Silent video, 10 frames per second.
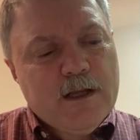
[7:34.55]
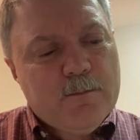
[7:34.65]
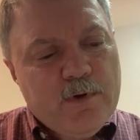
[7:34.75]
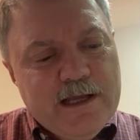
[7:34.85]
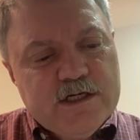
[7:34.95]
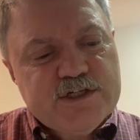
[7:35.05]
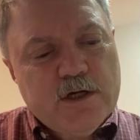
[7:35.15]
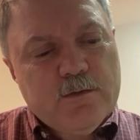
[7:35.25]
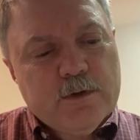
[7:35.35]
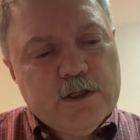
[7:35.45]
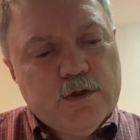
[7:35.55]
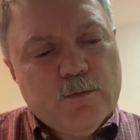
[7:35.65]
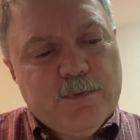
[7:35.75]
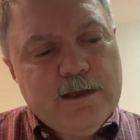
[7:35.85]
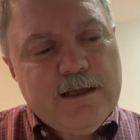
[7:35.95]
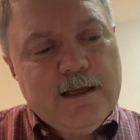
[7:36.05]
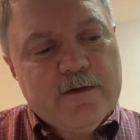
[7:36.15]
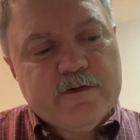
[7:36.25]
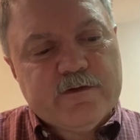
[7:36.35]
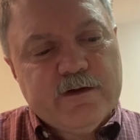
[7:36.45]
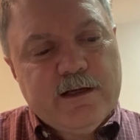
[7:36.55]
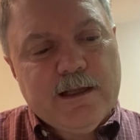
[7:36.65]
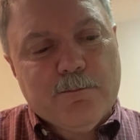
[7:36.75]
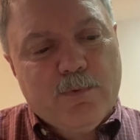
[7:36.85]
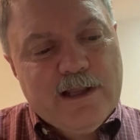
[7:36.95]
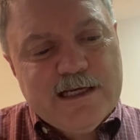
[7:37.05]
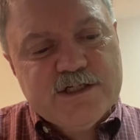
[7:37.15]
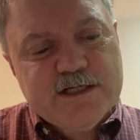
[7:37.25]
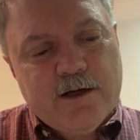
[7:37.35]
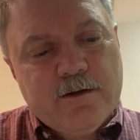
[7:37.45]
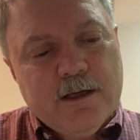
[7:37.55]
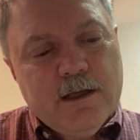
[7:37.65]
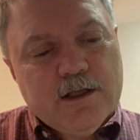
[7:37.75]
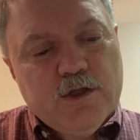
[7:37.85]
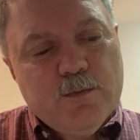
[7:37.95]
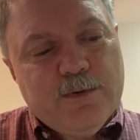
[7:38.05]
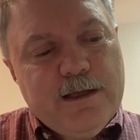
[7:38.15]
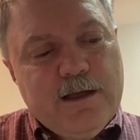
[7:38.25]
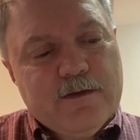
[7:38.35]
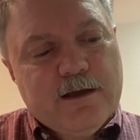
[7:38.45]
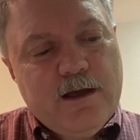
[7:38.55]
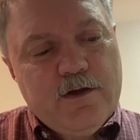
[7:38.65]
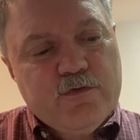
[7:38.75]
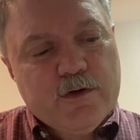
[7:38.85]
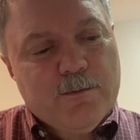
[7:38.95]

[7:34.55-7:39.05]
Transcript: Blessed shall you be in the city, and blessed shall you be in the country.